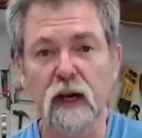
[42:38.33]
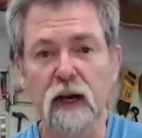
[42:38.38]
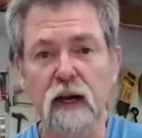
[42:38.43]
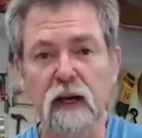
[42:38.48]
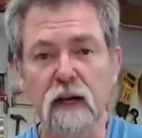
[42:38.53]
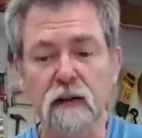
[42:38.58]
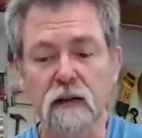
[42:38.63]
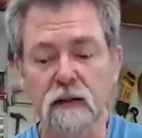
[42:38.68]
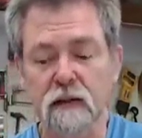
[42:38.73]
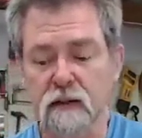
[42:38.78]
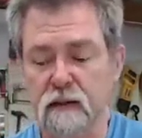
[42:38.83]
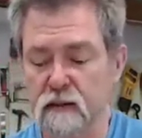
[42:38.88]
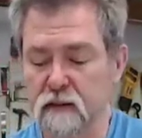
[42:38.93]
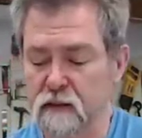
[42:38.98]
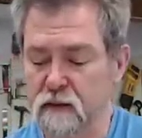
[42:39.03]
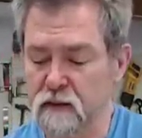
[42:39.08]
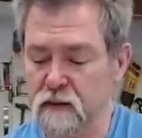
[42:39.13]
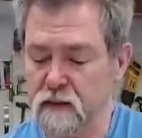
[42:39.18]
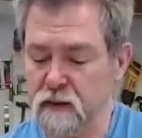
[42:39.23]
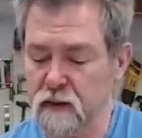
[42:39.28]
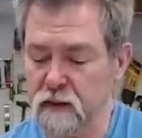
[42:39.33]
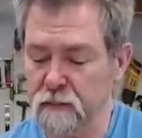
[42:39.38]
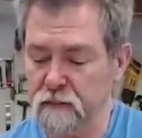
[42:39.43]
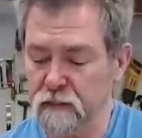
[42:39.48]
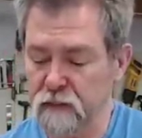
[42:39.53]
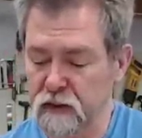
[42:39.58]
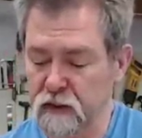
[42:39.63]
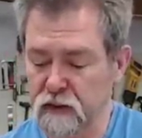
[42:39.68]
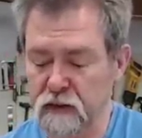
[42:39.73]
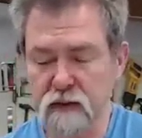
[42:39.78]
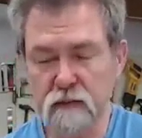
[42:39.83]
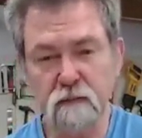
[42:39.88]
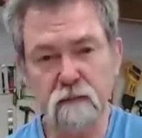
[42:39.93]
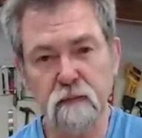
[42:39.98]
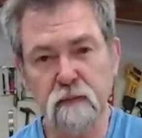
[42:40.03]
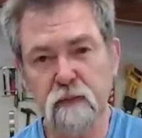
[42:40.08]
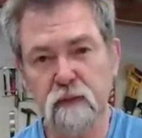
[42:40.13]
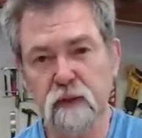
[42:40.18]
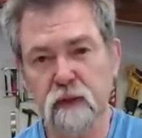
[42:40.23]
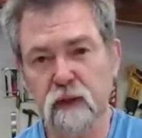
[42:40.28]
and that it's,
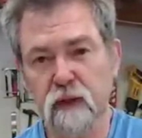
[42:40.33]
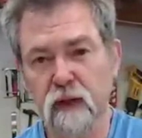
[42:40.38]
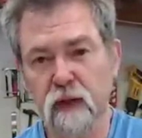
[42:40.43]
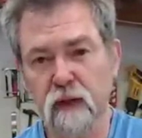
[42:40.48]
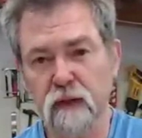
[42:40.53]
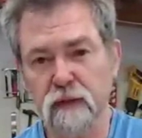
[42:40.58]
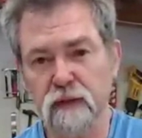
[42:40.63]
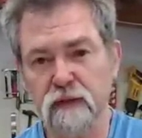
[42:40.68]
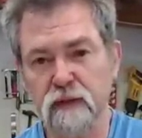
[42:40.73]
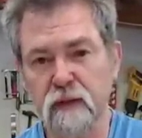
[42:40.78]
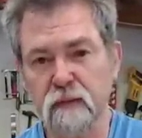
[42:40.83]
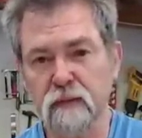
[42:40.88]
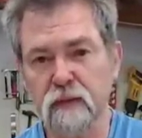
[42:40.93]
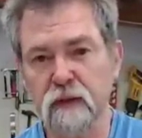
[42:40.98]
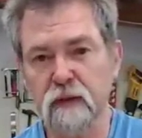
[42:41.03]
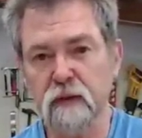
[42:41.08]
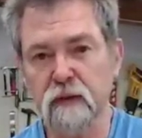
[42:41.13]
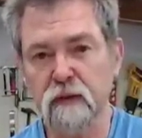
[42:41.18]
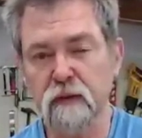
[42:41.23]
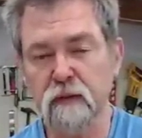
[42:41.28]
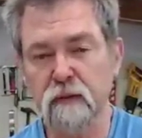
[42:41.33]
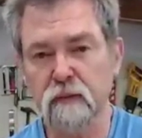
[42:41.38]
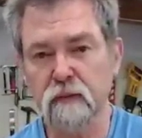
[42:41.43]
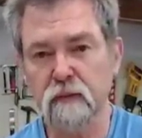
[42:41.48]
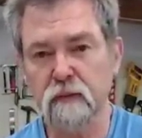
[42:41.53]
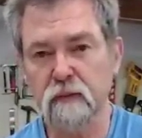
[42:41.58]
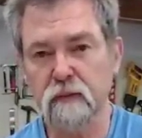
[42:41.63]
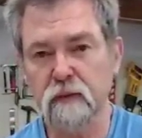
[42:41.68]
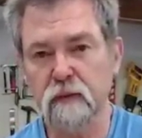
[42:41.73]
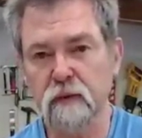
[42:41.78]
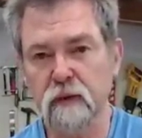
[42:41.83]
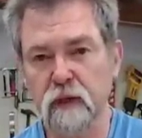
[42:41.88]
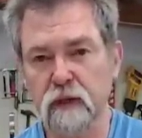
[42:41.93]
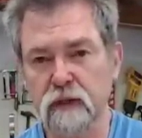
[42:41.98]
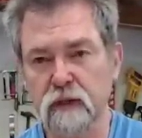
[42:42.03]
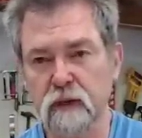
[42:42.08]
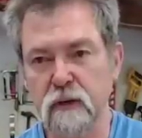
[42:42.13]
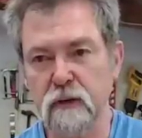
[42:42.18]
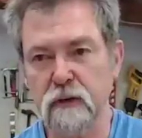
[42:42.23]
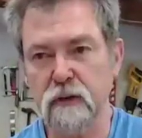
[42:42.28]
you know, health is something that you got to
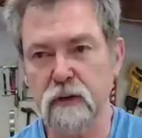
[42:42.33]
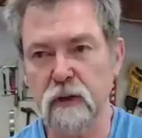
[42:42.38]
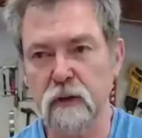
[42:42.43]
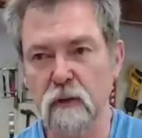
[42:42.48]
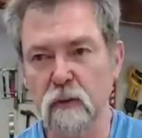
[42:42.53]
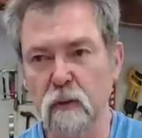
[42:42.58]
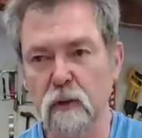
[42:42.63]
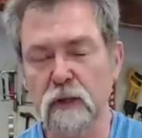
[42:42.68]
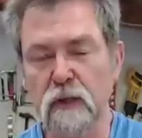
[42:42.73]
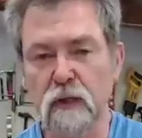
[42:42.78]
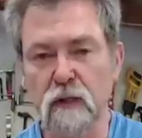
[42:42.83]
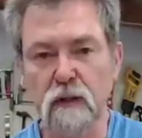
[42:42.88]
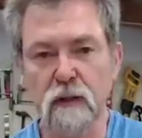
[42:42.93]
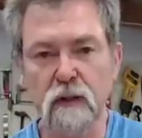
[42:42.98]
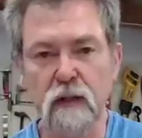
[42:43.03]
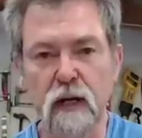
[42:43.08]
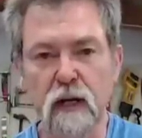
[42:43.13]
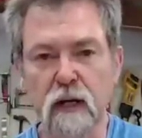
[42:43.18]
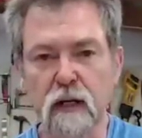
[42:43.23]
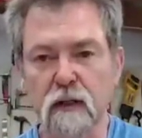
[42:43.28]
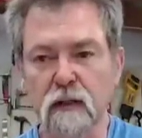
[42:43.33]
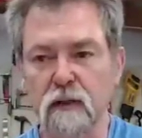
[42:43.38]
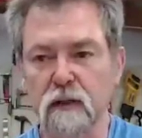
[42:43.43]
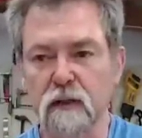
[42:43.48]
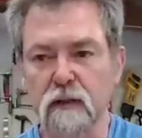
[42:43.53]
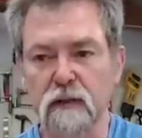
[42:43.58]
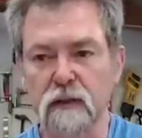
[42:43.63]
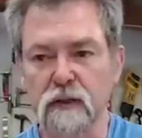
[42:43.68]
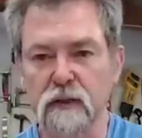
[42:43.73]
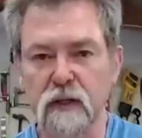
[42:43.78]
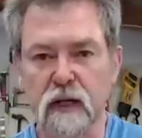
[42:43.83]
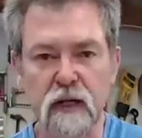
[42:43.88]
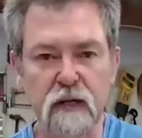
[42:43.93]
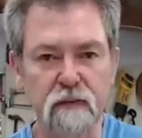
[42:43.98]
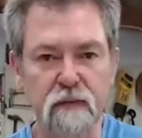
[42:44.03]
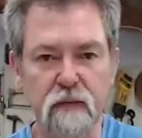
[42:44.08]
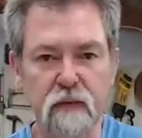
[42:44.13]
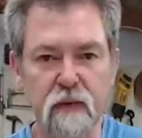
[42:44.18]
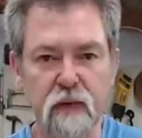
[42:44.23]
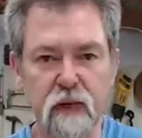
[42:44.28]
cherish. When you're young, you just take
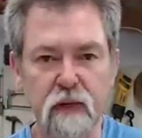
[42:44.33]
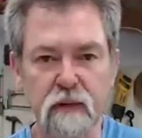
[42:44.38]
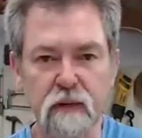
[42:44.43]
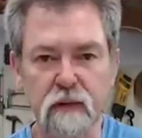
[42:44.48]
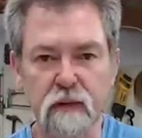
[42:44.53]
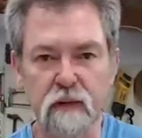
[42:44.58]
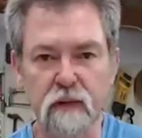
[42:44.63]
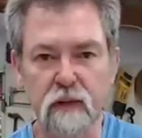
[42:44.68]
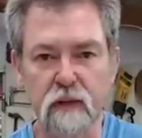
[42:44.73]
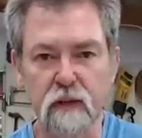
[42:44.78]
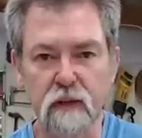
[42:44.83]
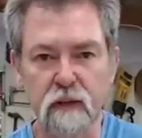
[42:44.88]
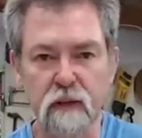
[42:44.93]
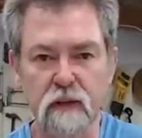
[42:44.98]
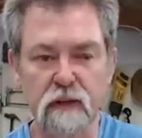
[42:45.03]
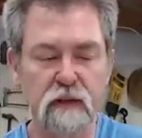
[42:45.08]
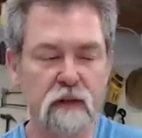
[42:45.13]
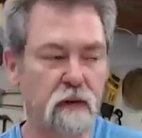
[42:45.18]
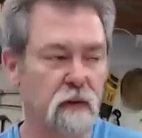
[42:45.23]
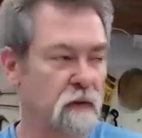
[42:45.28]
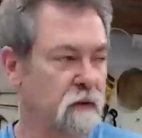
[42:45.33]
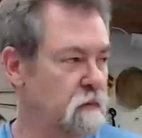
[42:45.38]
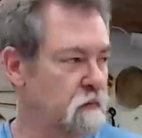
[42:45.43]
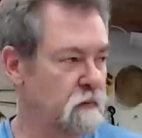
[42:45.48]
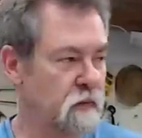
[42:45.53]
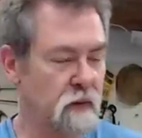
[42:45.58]
it for granted. Like Zoe,